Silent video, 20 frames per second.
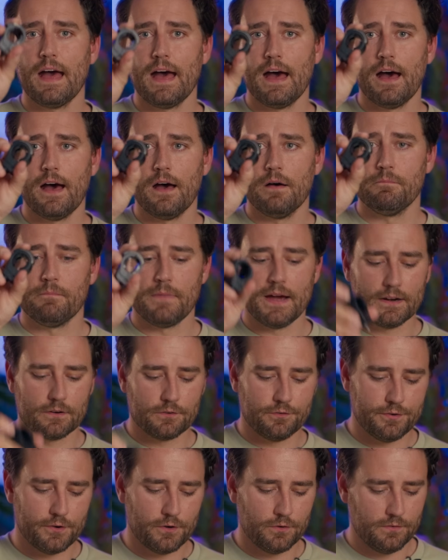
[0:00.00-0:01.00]
a
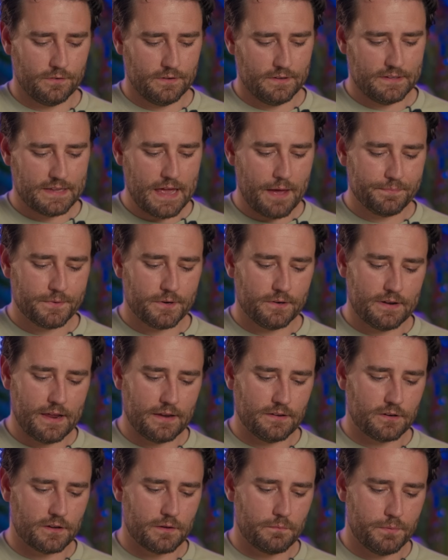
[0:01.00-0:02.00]
microphone adapter
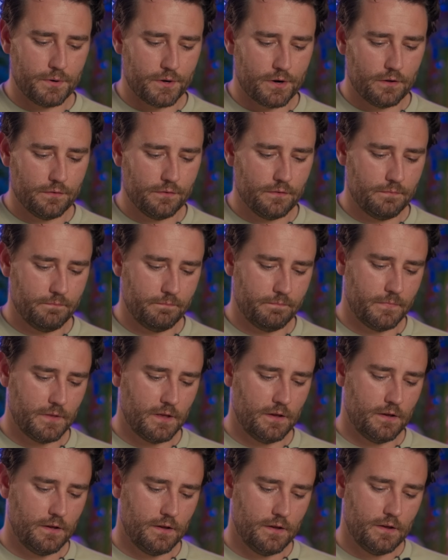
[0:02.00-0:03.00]
that you can put on.
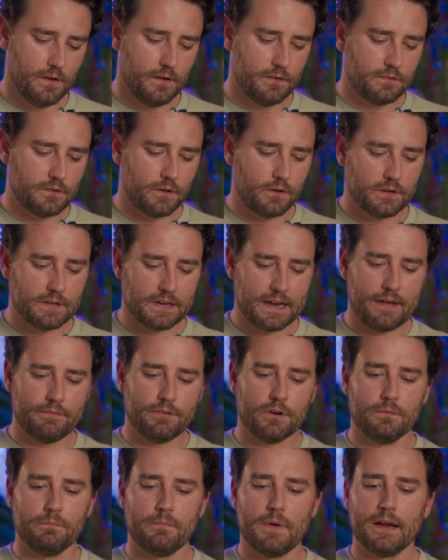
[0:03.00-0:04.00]
So you can
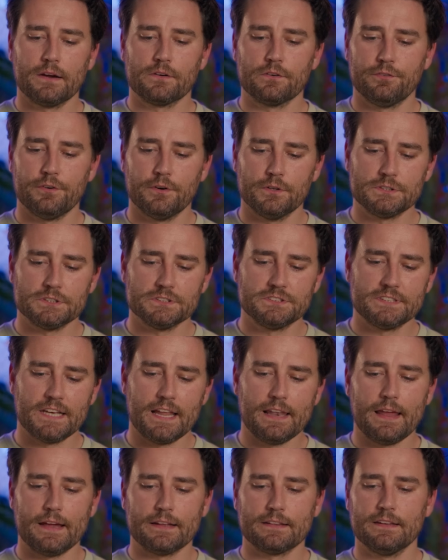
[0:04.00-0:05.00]
have your microphone just
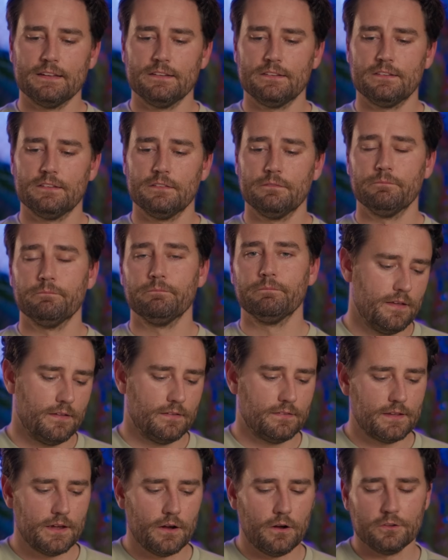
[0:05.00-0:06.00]
set like this.
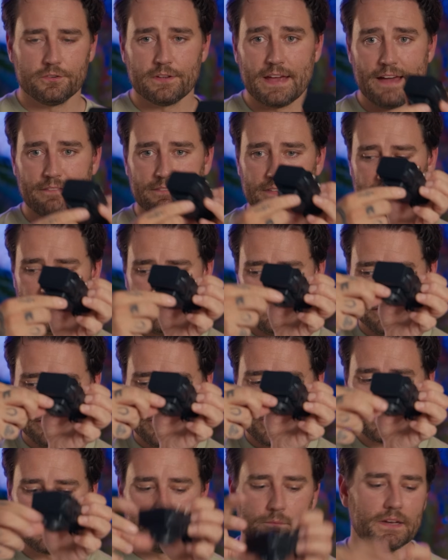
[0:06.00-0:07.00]
They also have the little
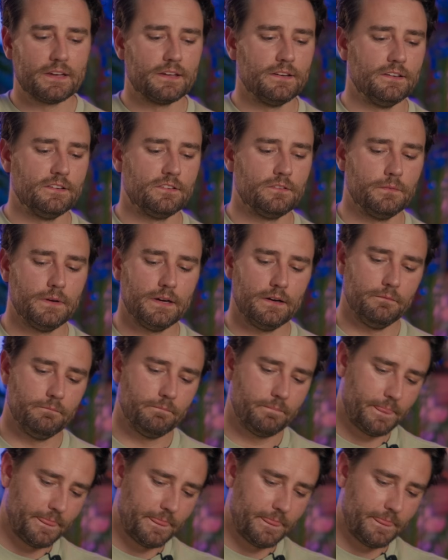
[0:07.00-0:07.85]
locking mechanism here.